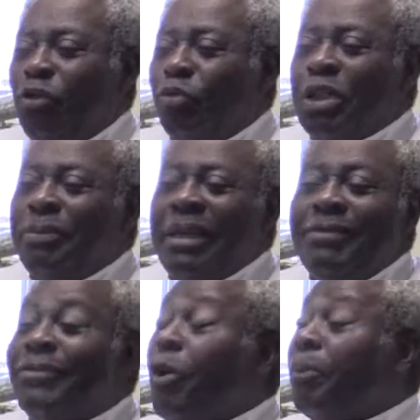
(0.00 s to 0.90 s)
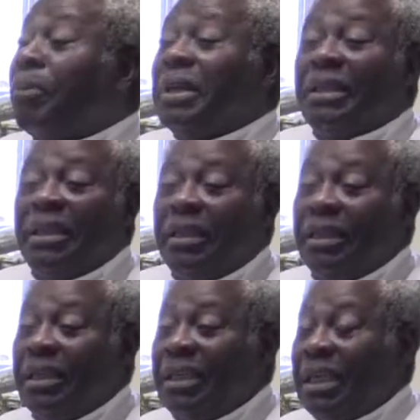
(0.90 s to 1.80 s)
You must believe him completely.
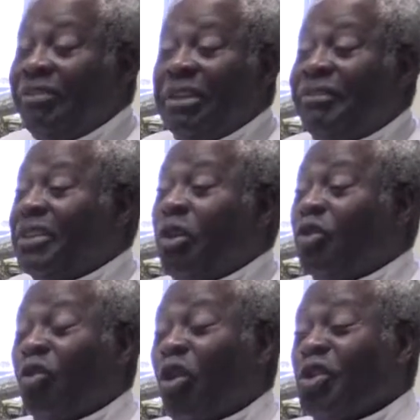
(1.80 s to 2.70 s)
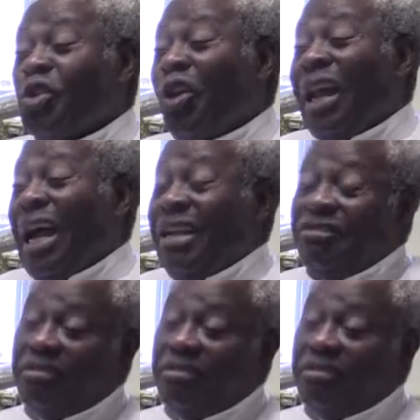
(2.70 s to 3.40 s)
Even if it's going to cost you your life.